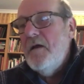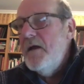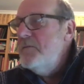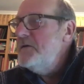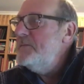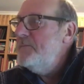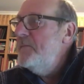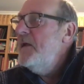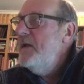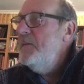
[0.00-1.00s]
was
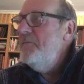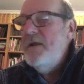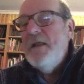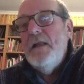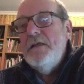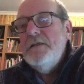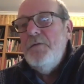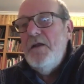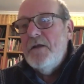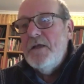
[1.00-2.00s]
pretty
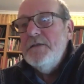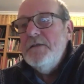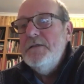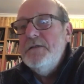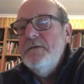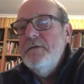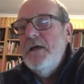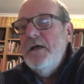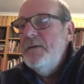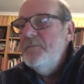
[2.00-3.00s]
inexperienced
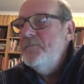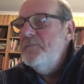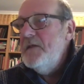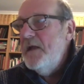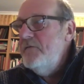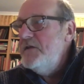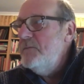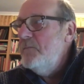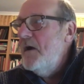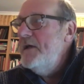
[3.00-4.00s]

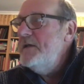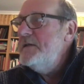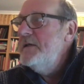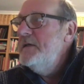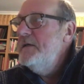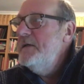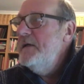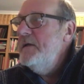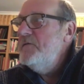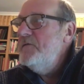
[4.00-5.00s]
television wise.
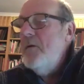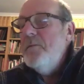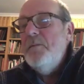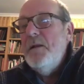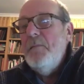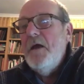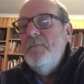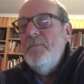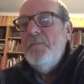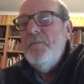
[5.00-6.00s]
It was probably my
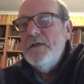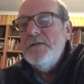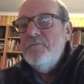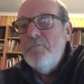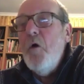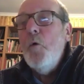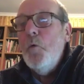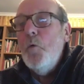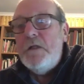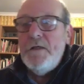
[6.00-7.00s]
biggest
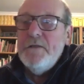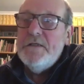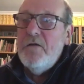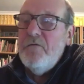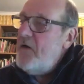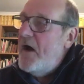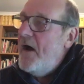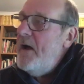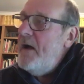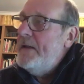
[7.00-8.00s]
role so far.